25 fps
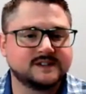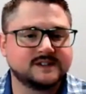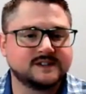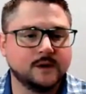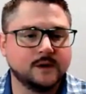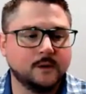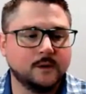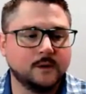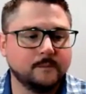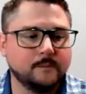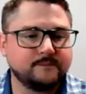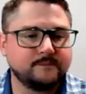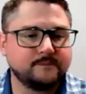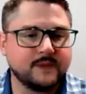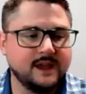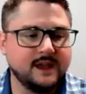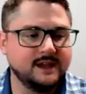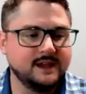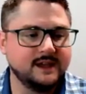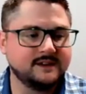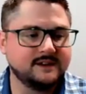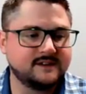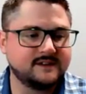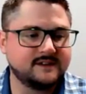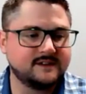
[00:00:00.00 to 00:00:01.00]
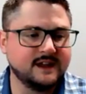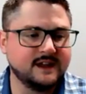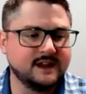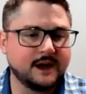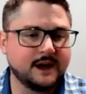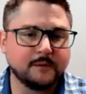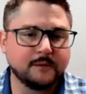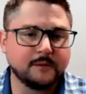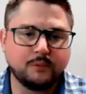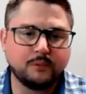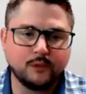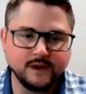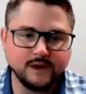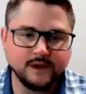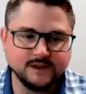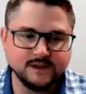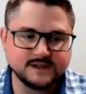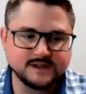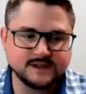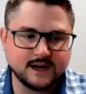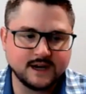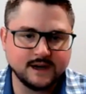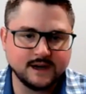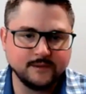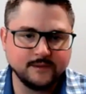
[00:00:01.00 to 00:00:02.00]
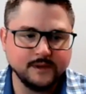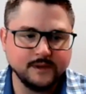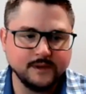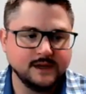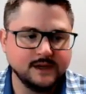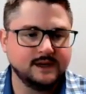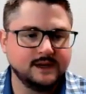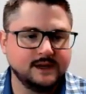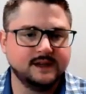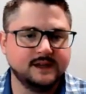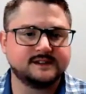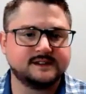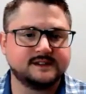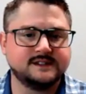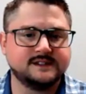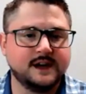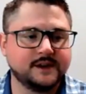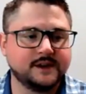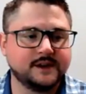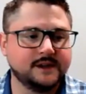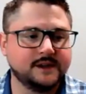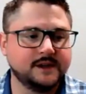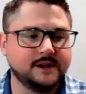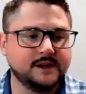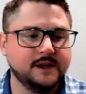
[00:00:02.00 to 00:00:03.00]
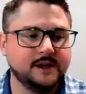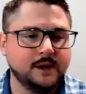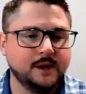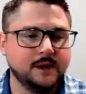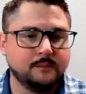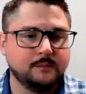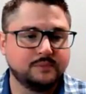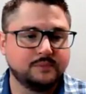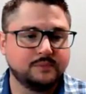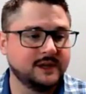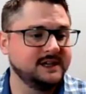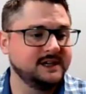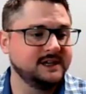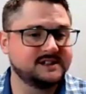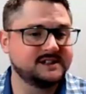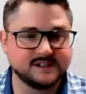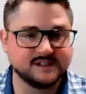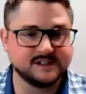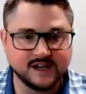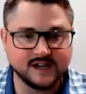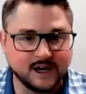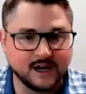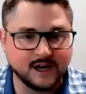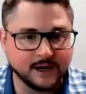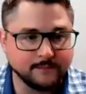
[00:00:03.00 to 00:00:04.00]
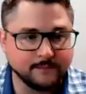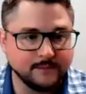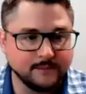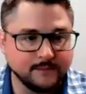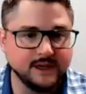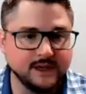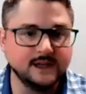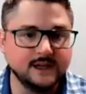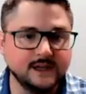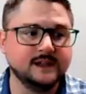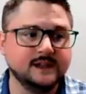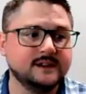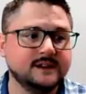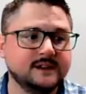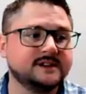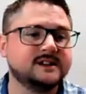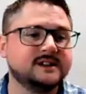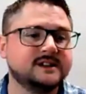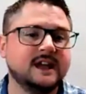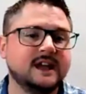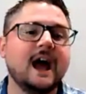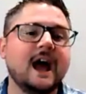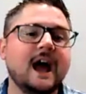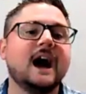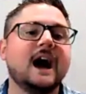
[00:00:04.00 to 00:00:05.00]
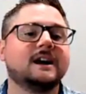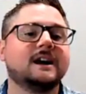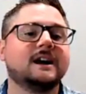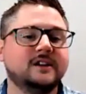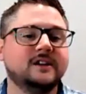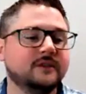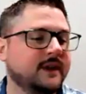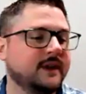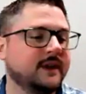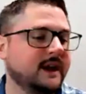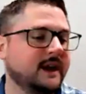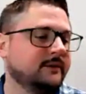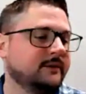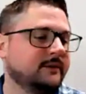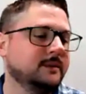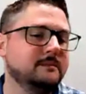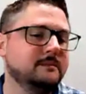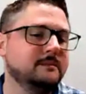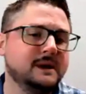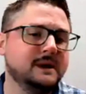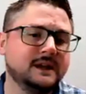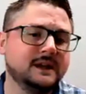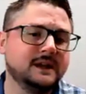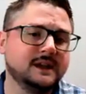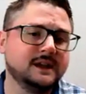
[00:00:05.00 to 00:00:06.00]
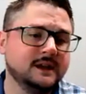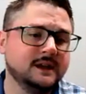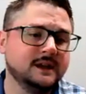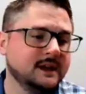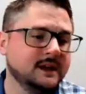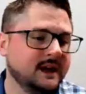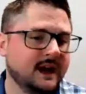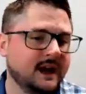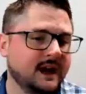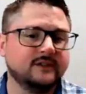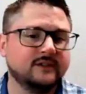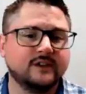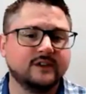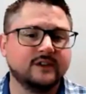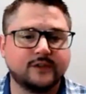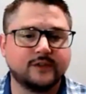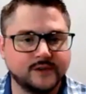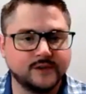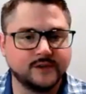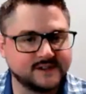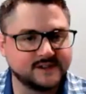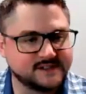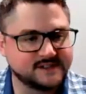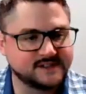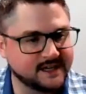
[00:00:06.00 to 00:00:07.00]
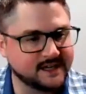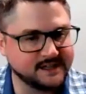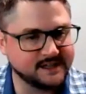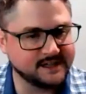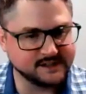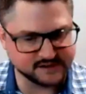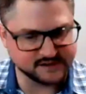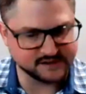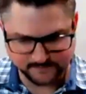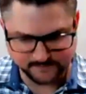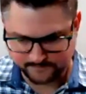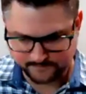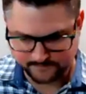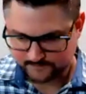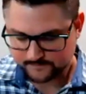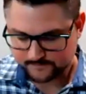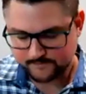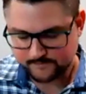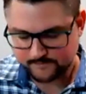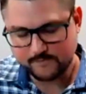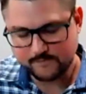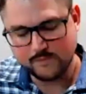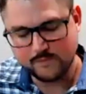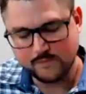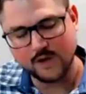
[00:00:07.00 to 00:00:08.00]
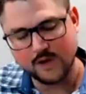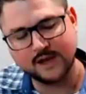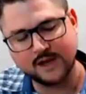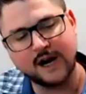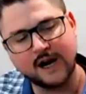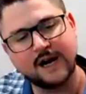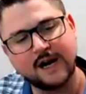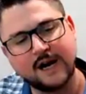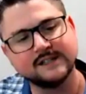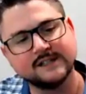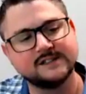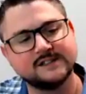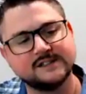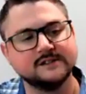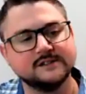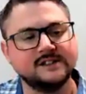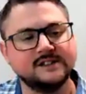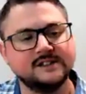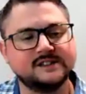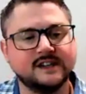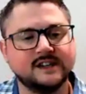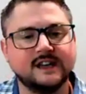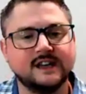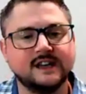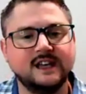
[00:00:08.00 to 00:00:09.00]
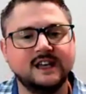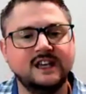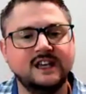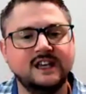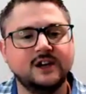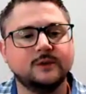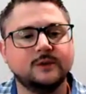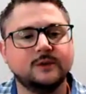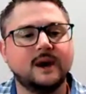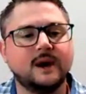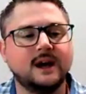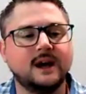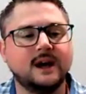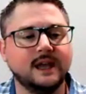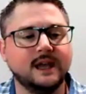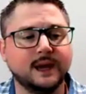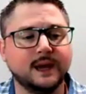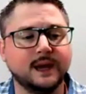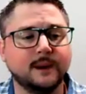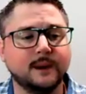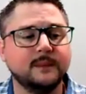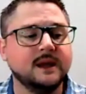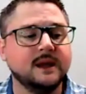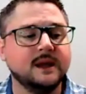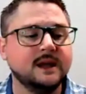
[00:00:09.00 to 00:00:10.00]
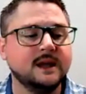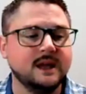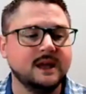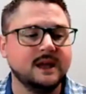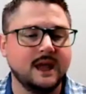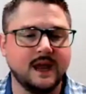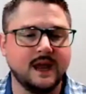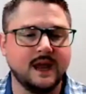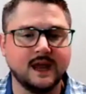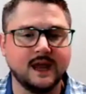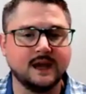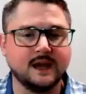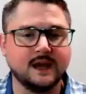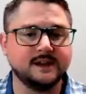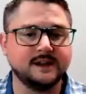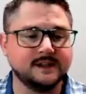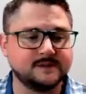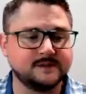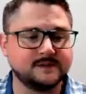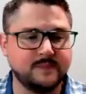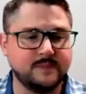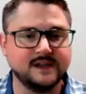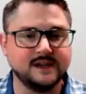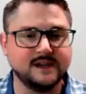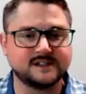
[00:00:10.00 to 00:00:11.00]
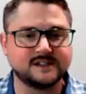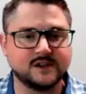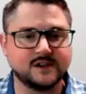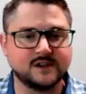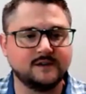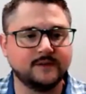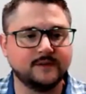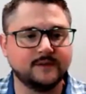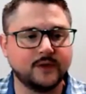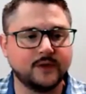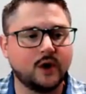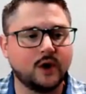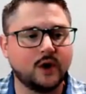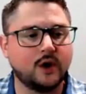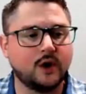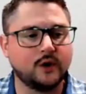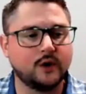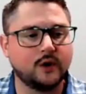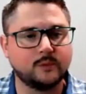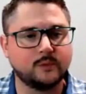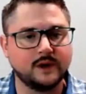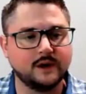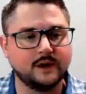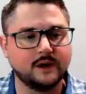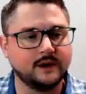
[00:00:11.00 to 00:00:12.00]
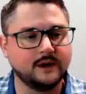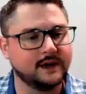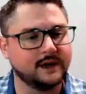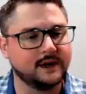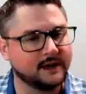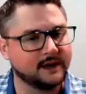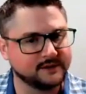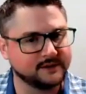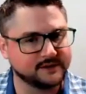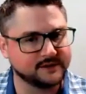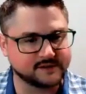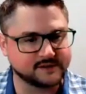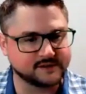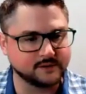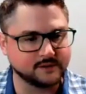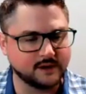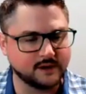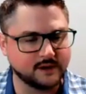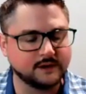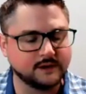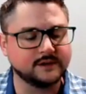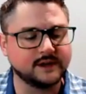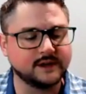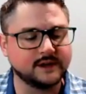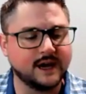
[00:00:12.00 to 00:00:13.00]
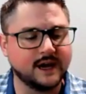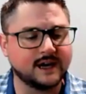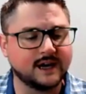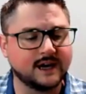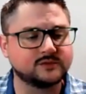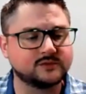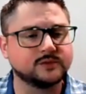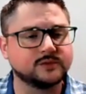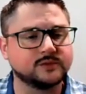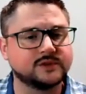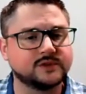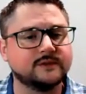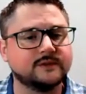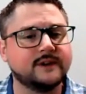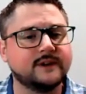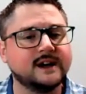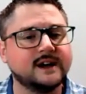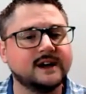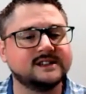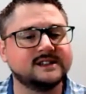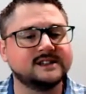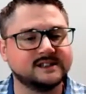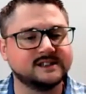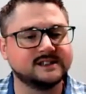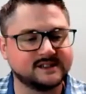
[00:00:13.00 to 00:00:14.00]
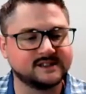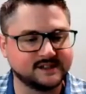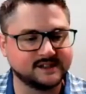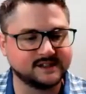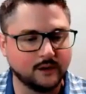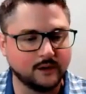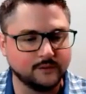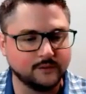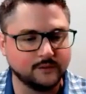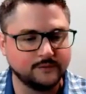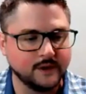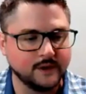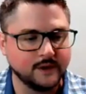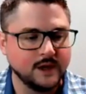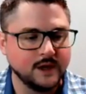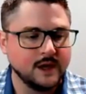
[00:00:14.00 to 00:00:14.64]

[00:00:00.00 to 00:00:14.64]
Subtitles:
So it's not a point in time. It's not a place in time. It is active every minute, every 30 seconds, constantly saying, here I am. And it's based off of the hardware and on the actual device itself.